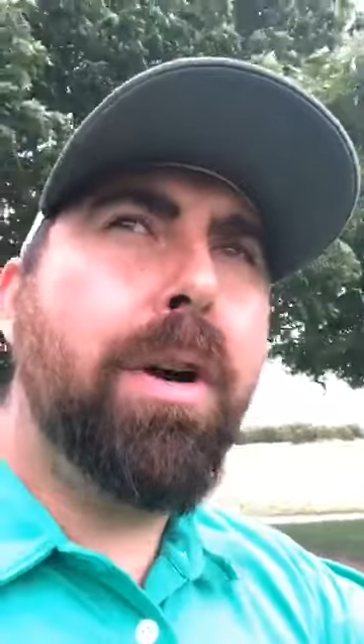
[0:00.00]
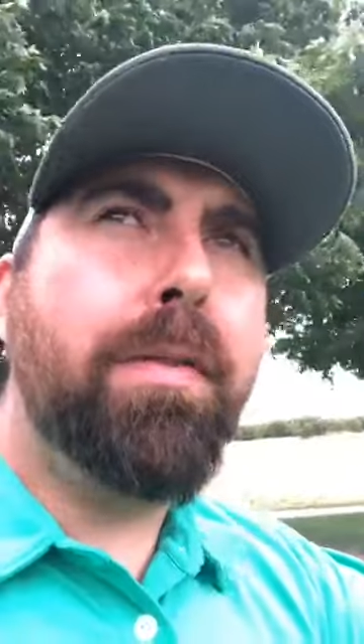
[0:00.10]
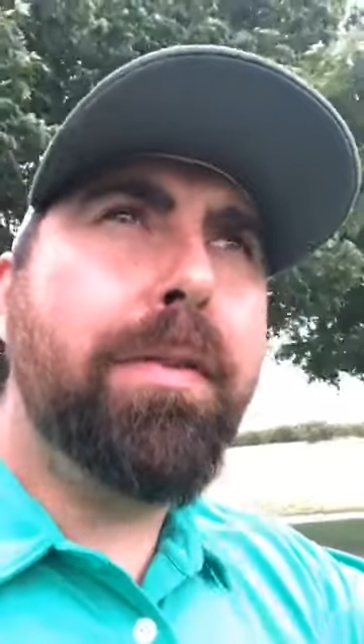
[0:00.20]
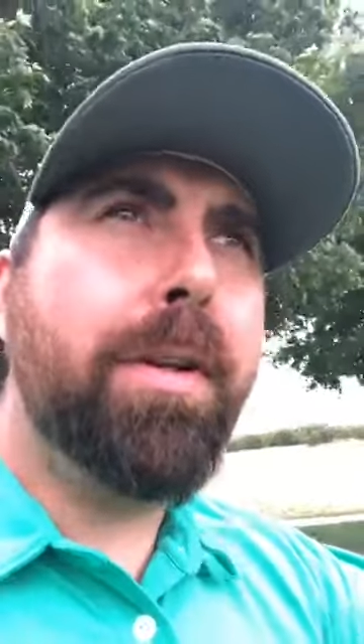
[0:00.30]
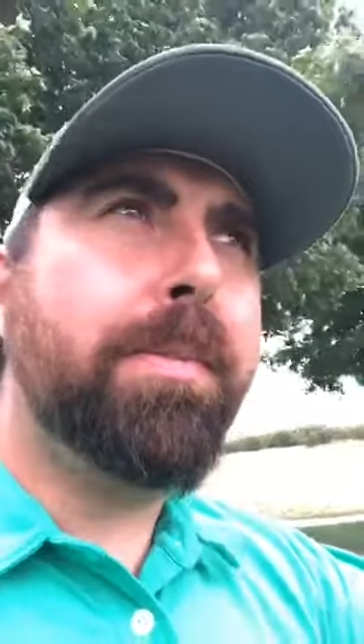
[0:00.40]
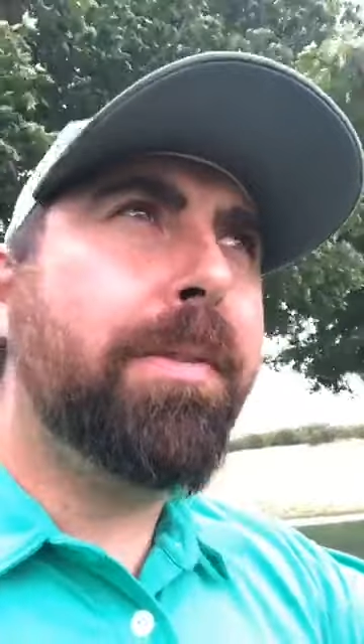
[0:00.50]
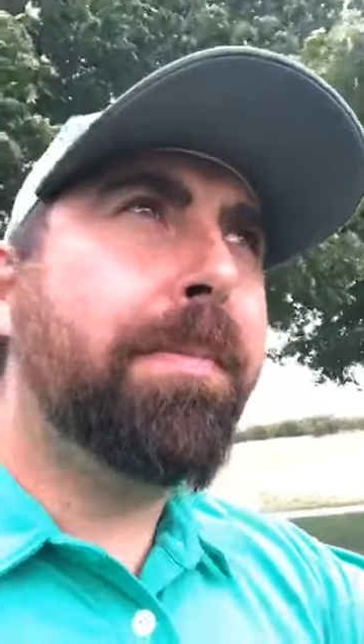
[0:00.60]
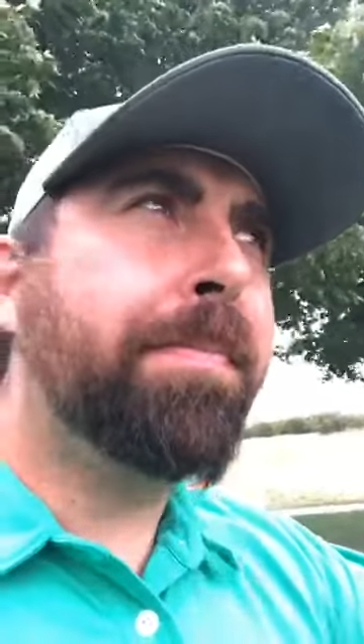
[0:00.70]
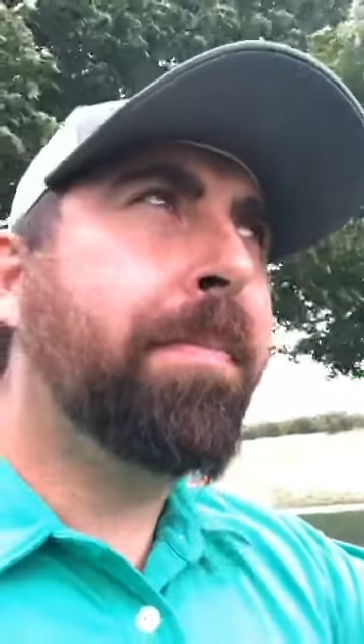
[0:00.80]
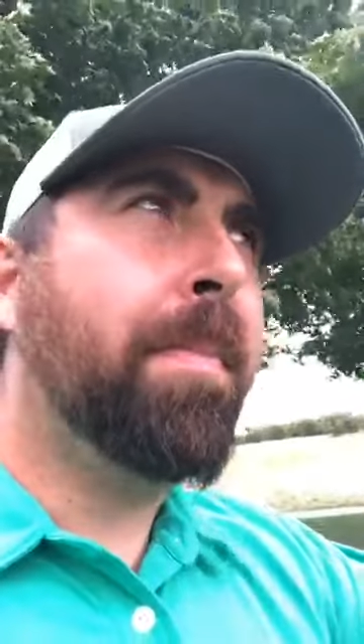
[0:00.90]
golf clubs.
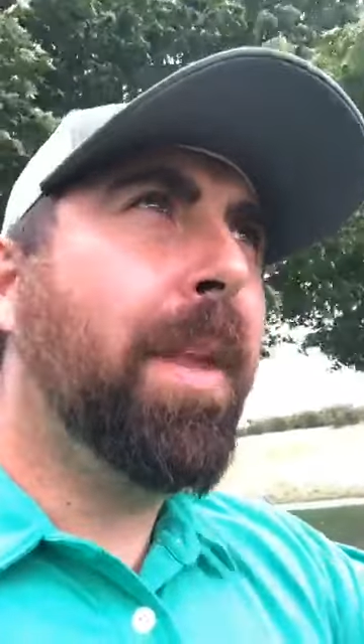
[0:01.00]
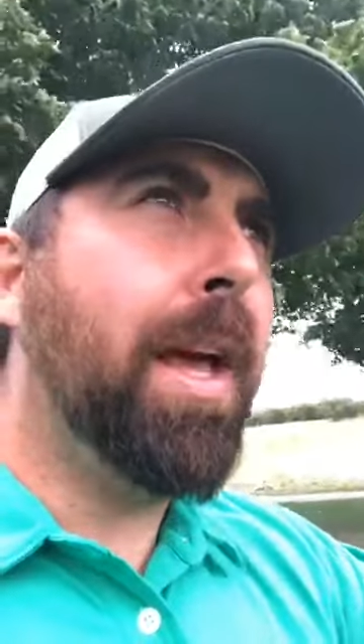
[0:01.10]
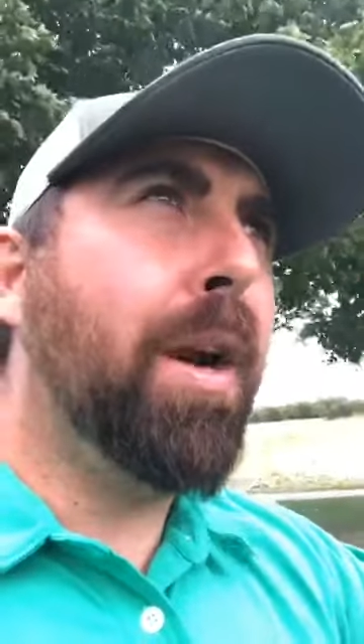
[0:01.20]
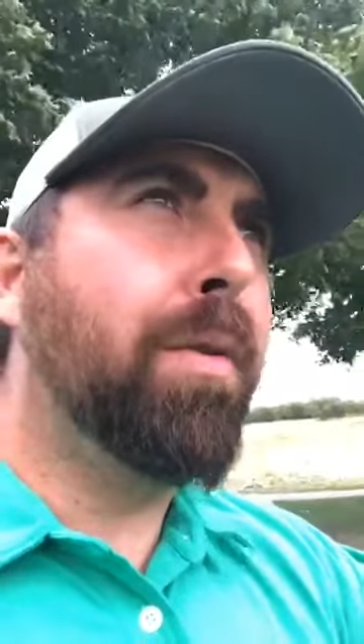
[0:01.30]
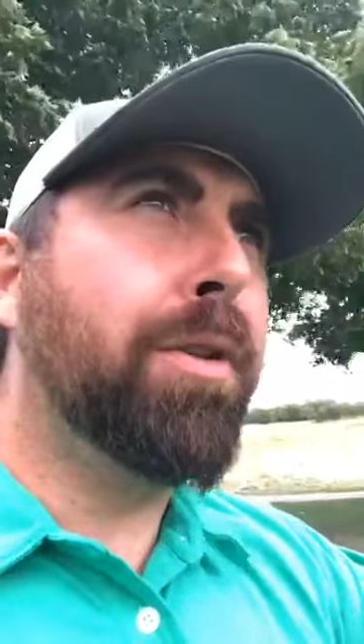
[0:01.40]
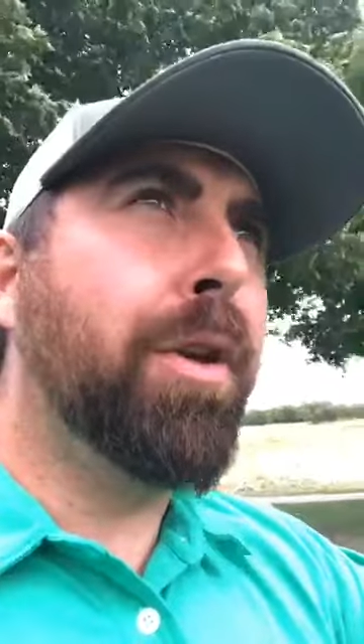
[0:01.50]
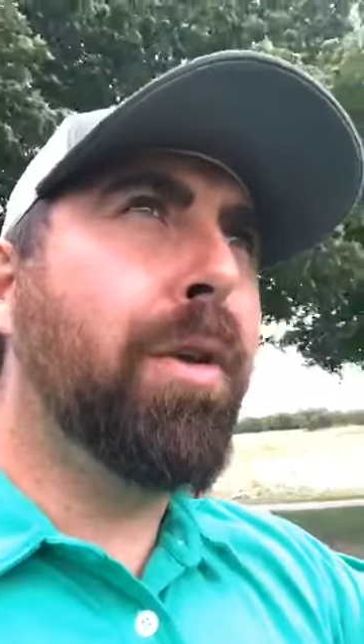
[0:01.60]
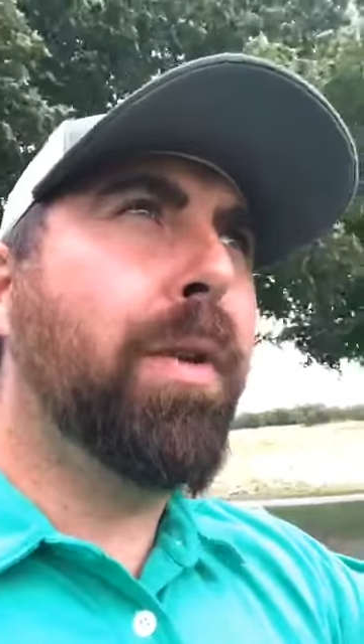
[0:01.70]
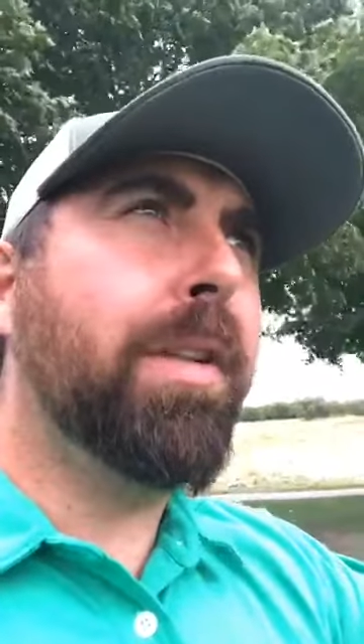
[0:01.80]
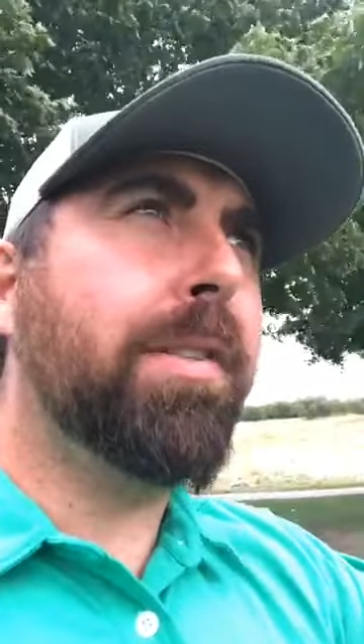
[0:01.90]
And our
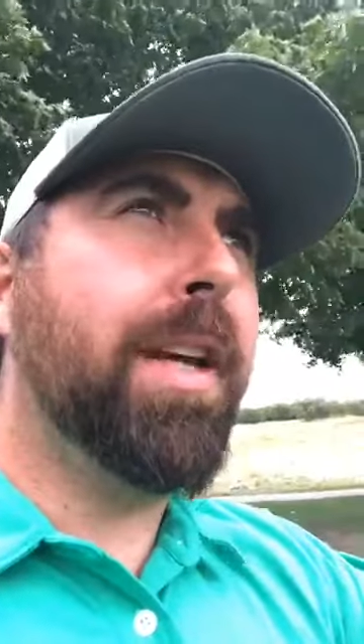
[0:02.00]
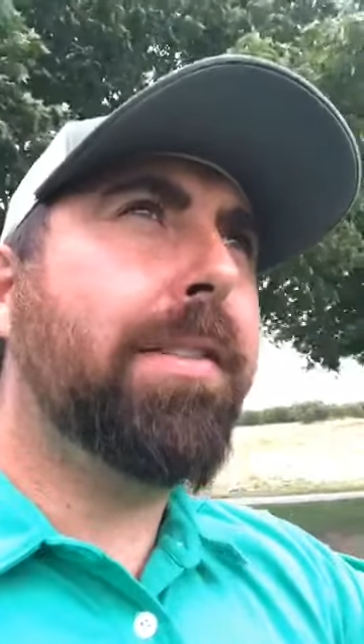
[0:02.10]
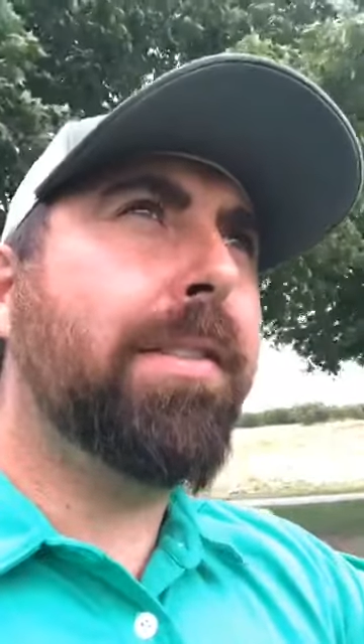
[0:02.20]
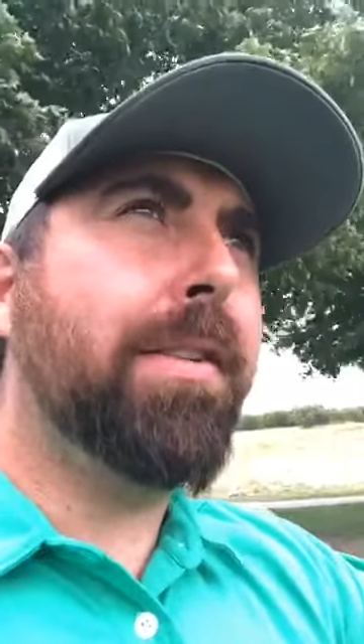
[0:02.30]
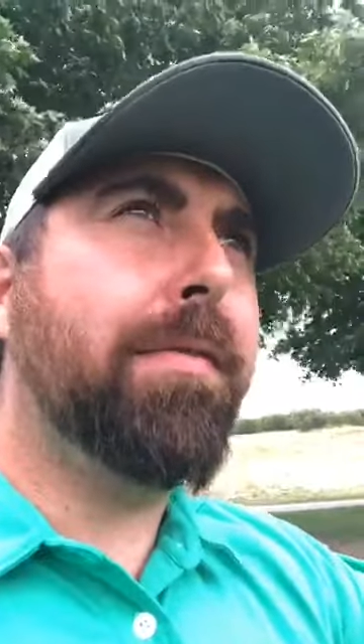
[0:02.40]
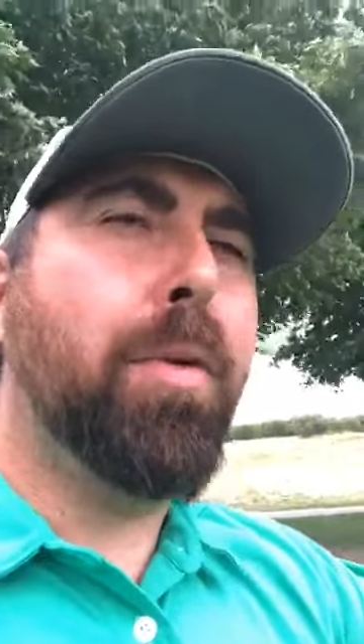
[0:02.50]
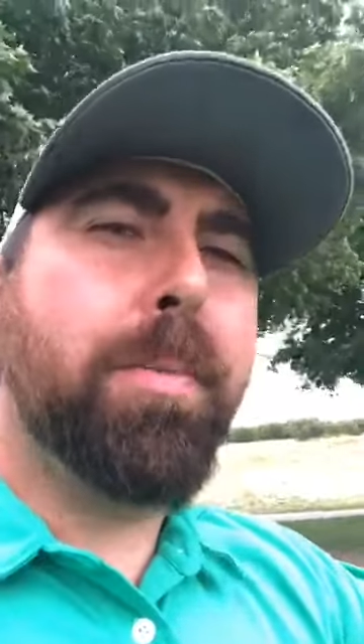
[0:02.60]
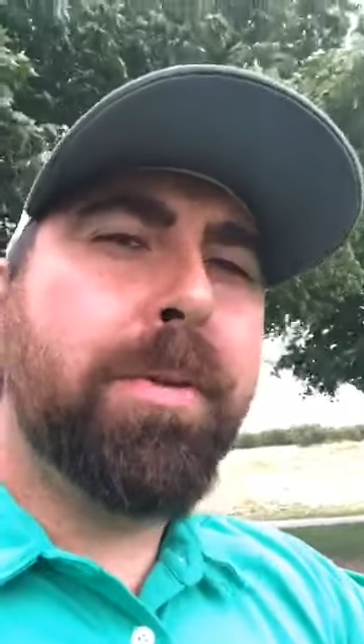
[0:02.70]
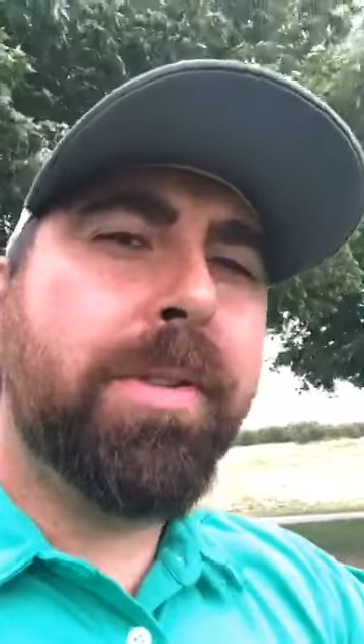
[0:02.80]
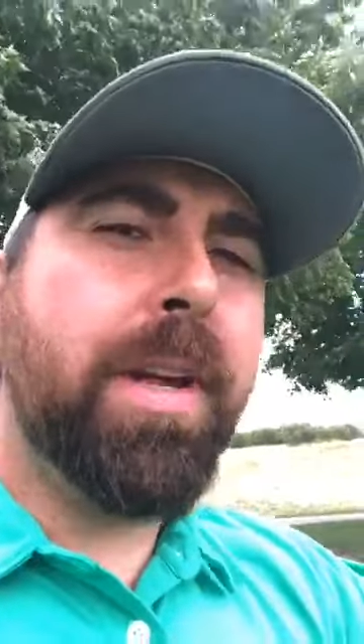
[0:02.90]
return rate's less than
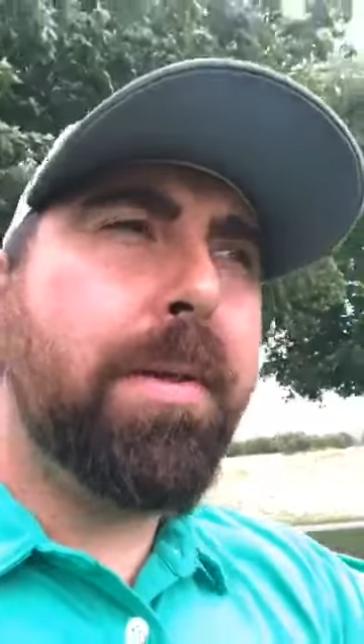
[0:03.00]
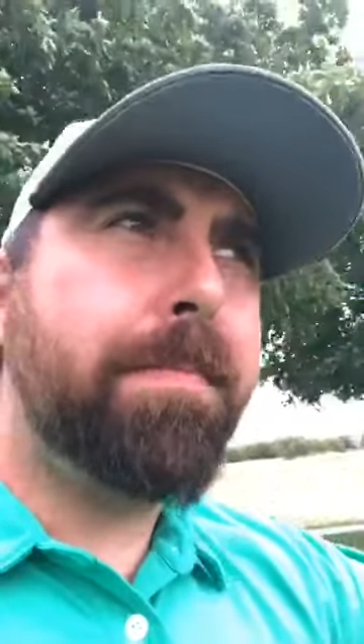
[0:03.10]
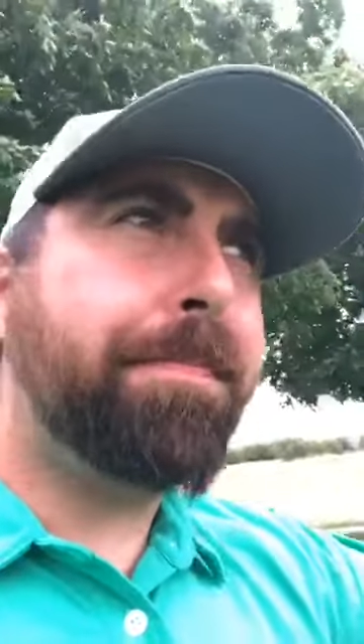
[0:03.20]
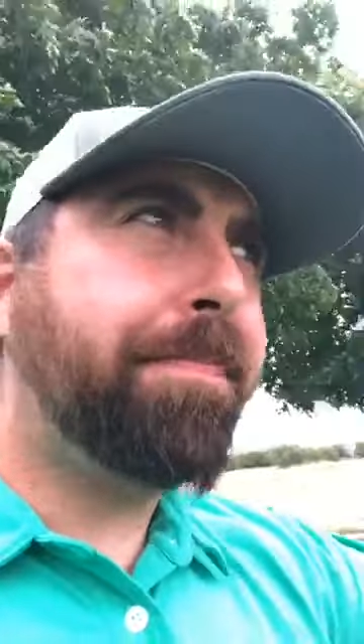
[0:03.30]
4%.